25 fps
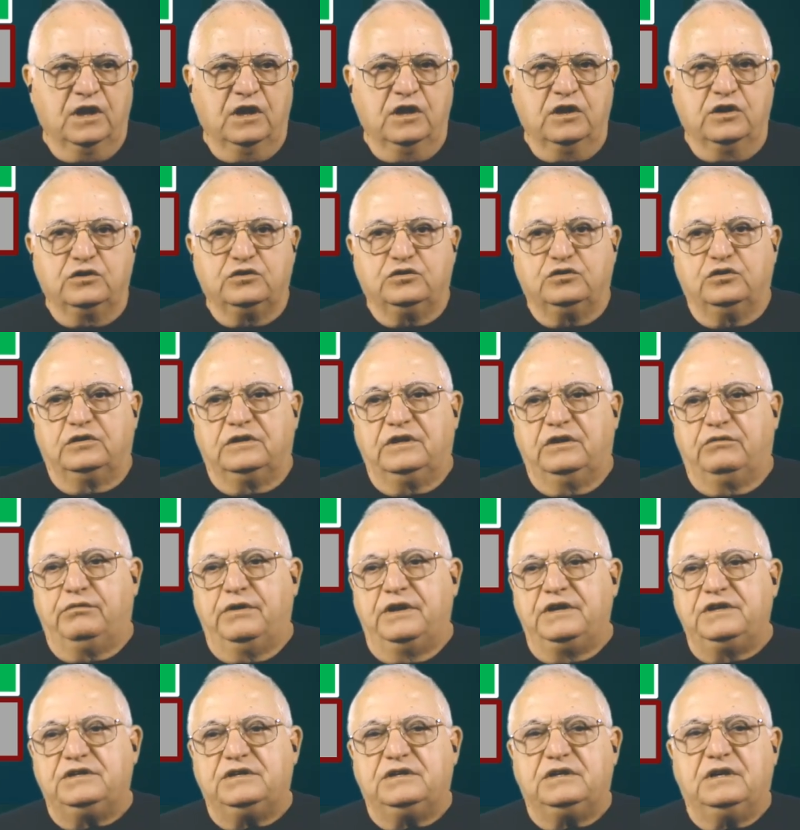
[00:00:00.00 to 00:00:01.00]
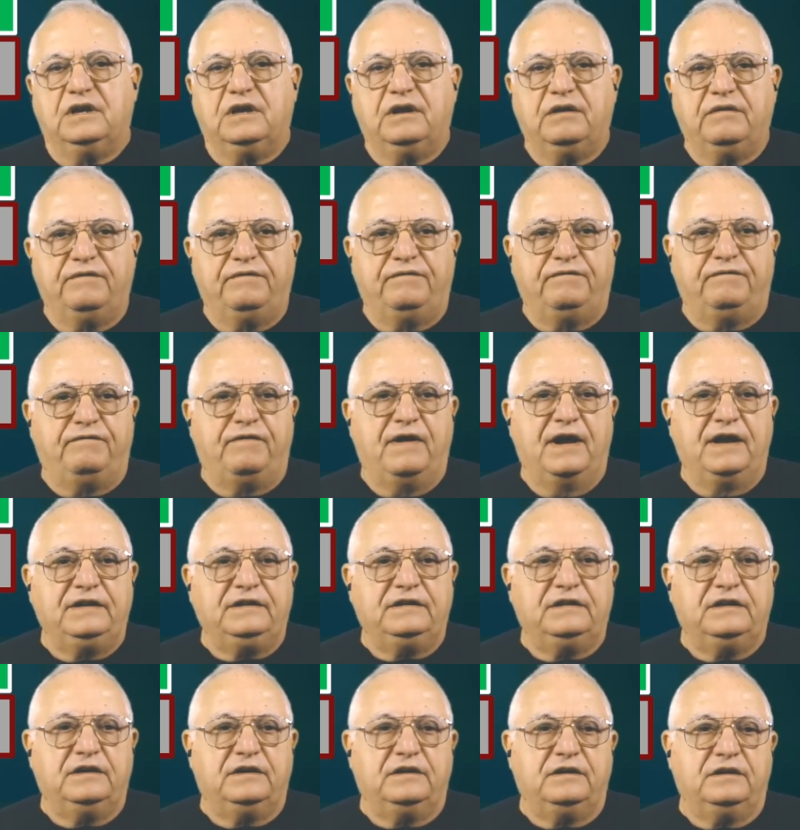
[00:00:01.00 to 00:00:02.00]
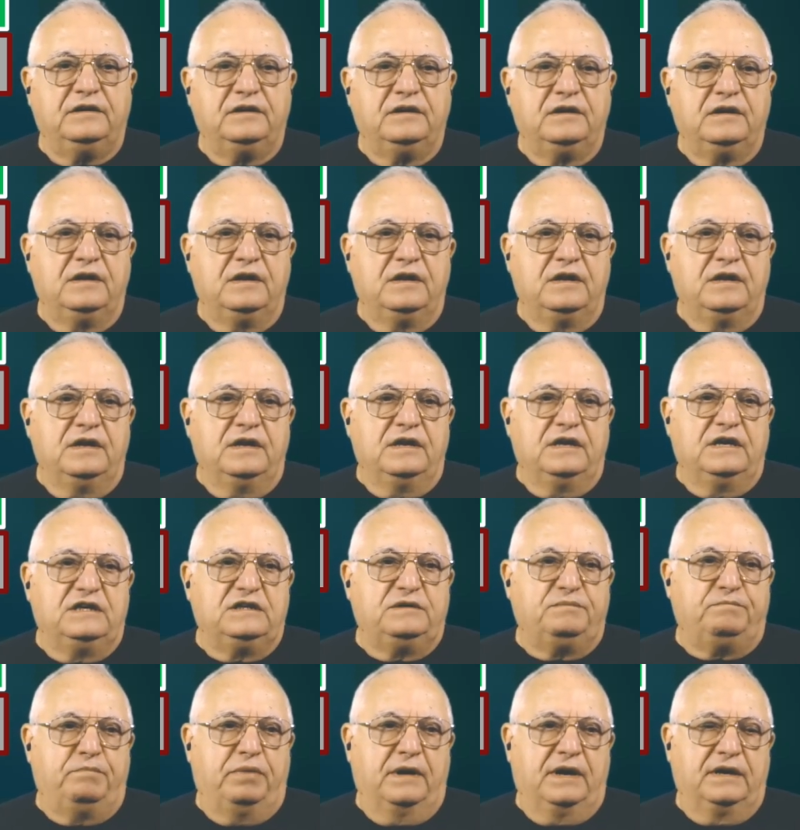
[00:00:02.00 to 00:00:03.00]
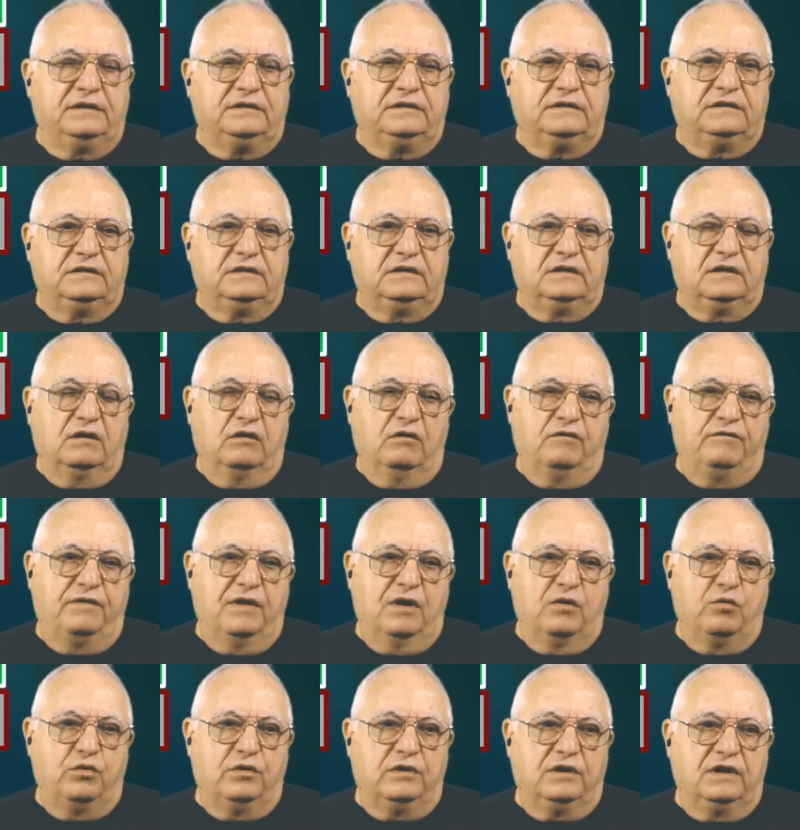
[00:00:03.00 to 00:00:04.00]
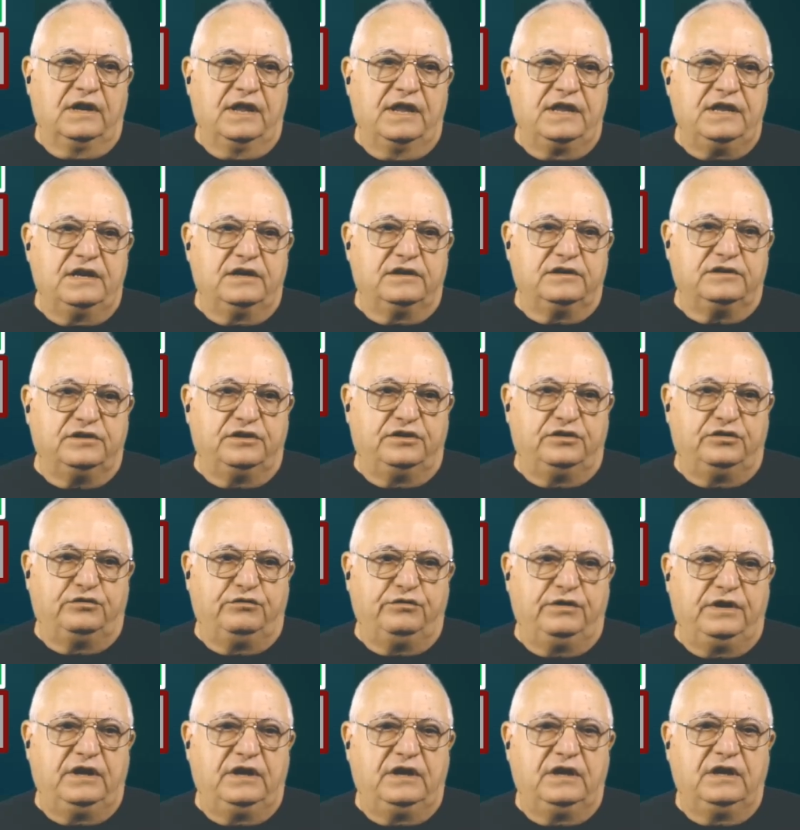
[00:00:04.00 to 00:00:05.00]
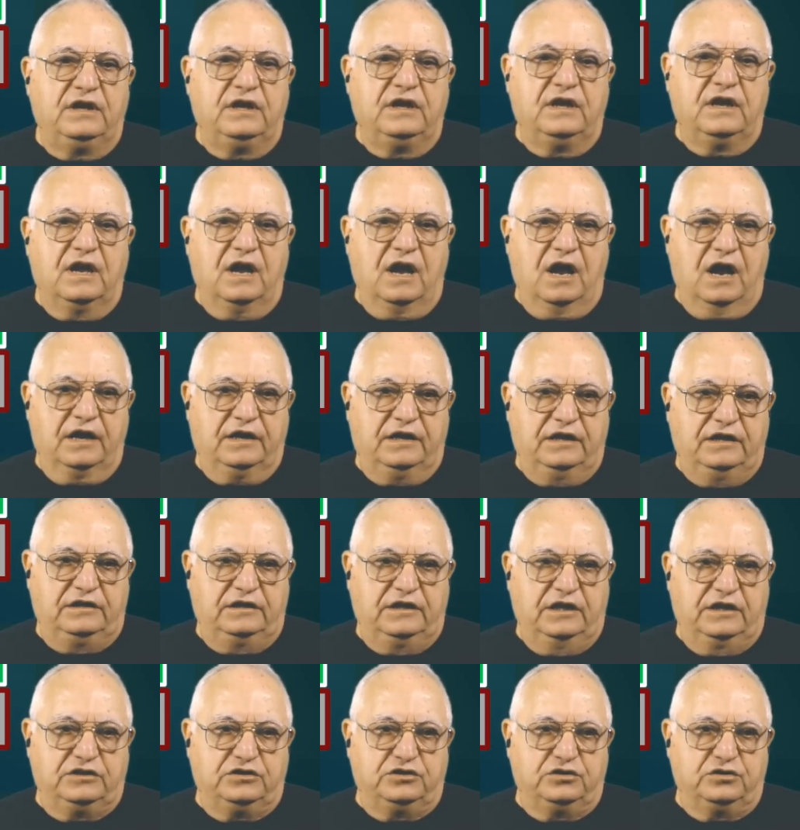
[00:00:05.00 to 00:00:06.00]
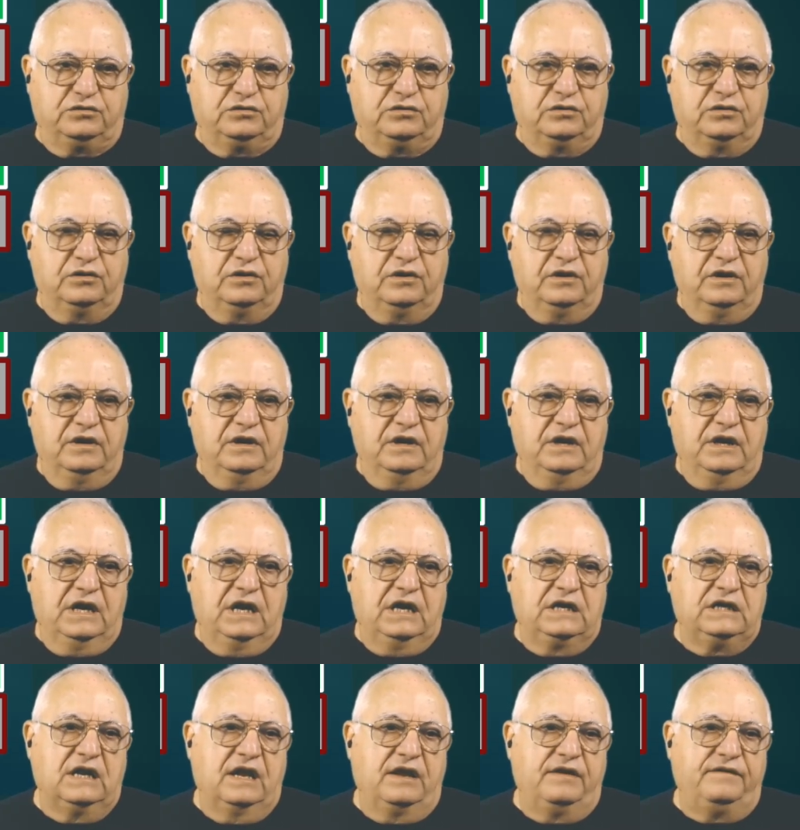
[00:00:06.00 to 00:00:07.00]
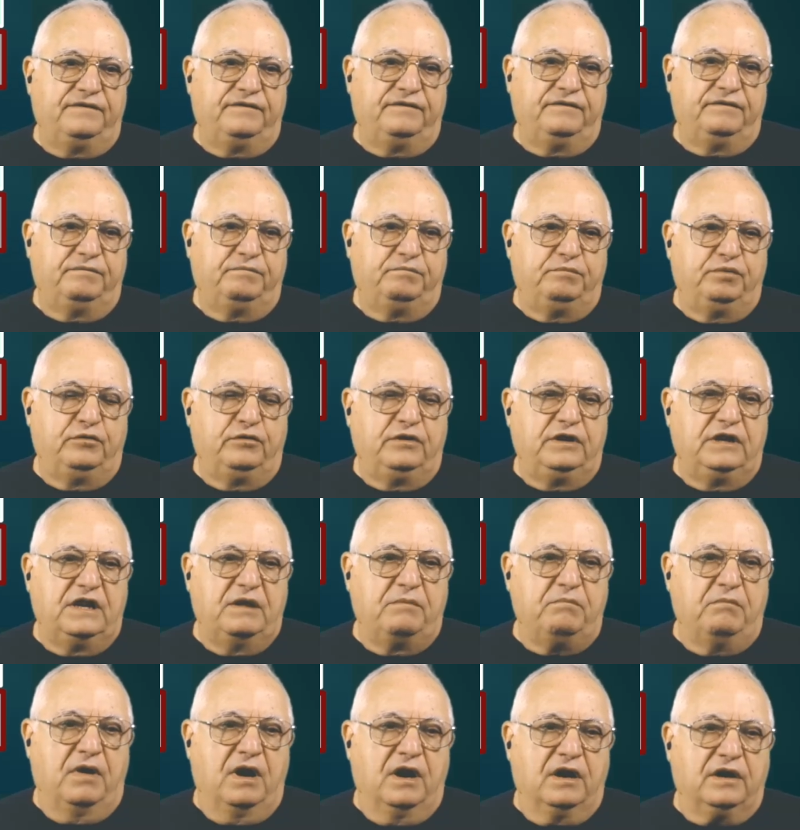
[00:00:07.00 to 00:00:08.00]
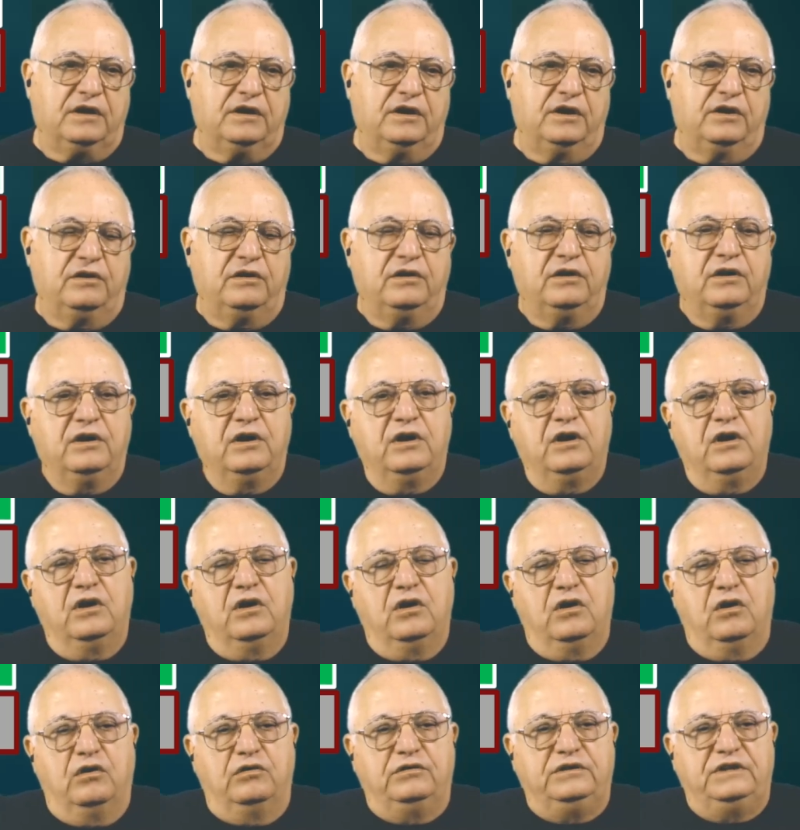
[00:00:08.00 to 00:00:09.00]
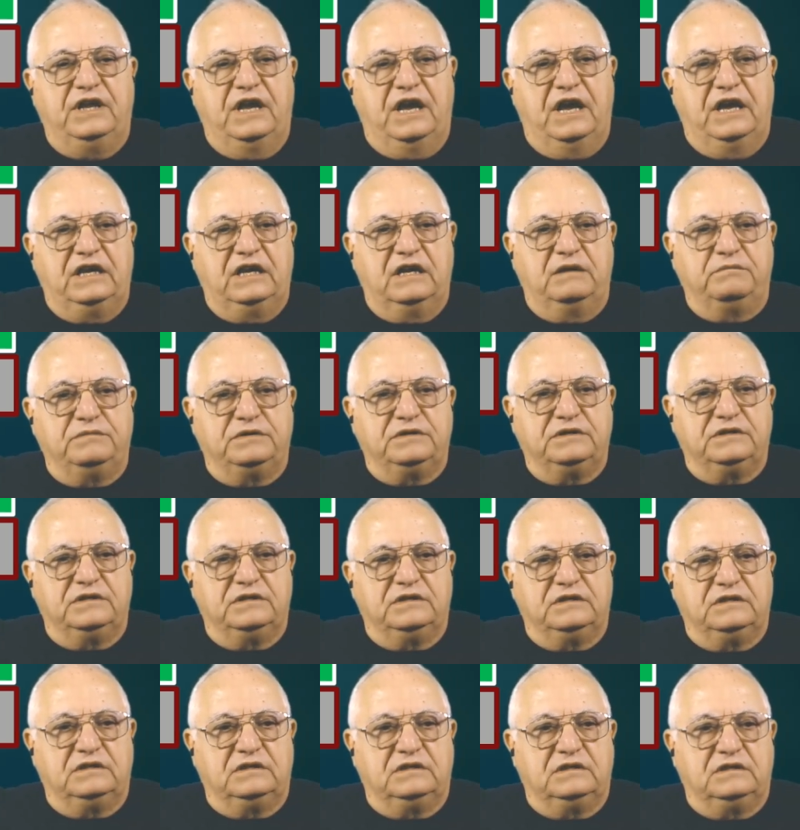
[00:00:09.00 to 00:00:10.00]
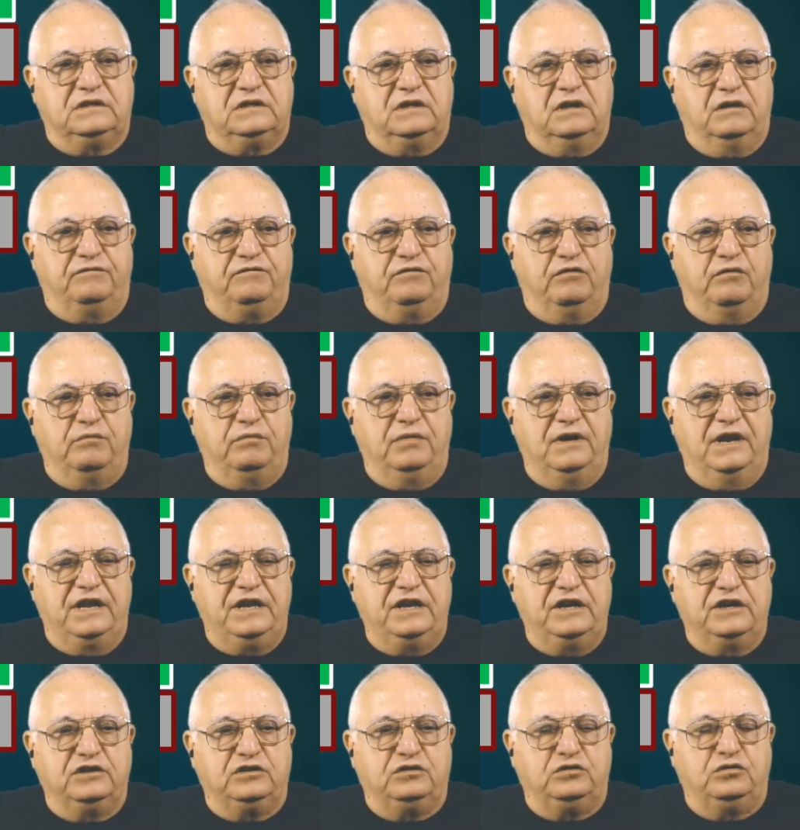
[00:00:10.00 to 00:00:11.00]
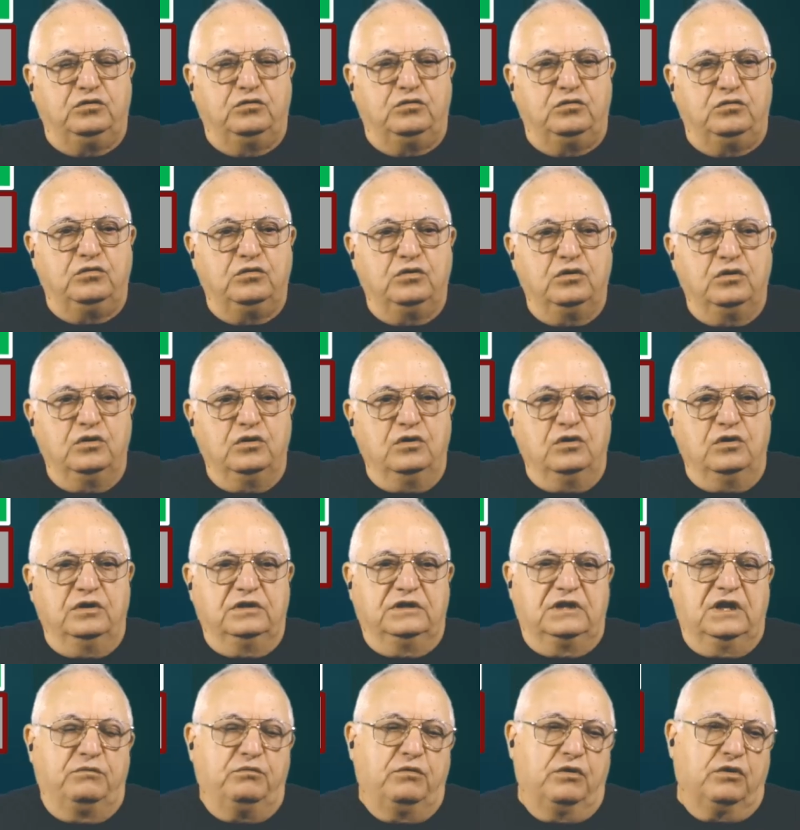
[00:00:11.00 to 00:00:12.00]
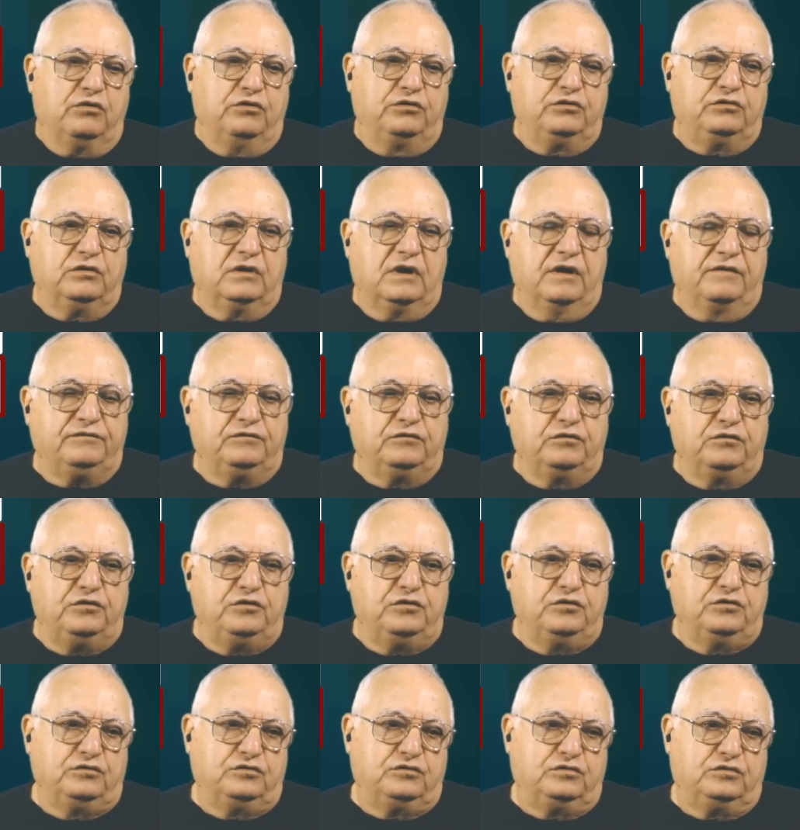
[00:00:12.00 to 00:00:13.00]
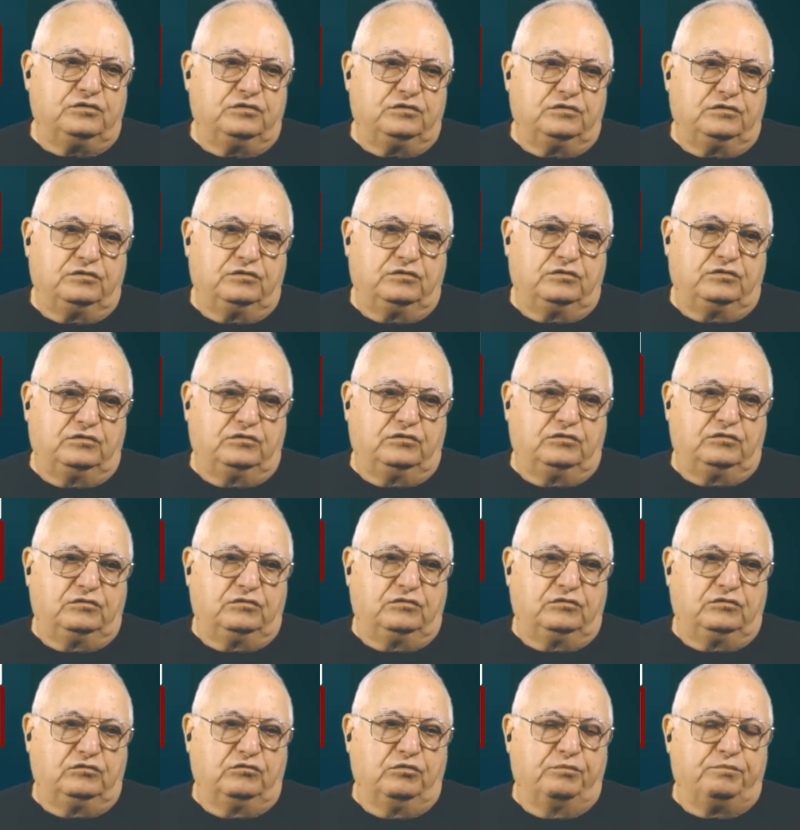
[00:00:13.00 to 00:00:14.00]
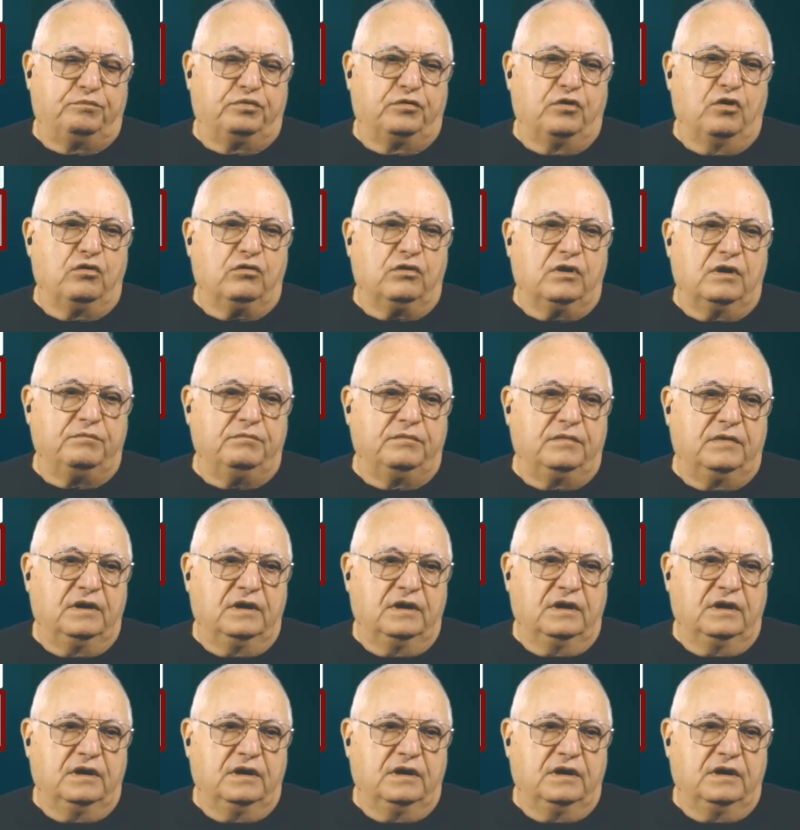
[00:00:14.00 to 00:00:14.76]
So the range finder is part of our layer 3 architecture, and I've put in a marker on the items from layer 2 that we're going to have to use to program